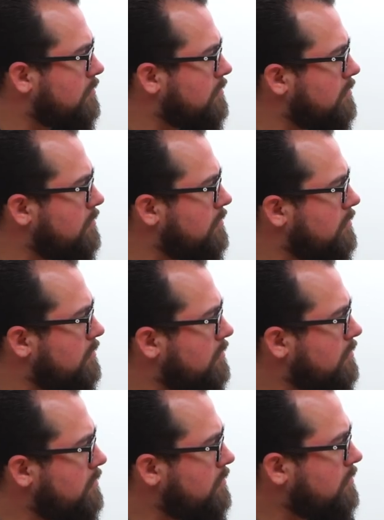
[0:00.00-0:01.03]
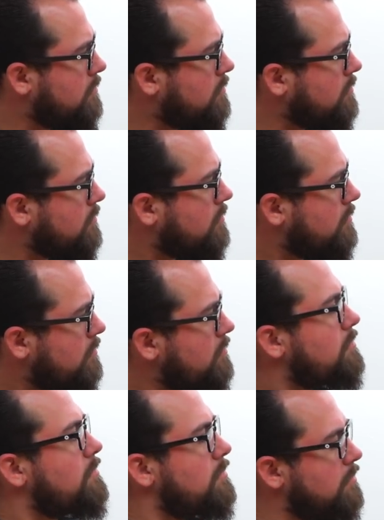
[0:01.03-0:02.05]

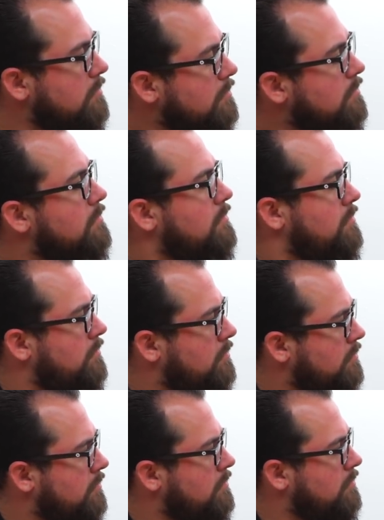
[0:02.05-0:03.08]
The person shown says nothing.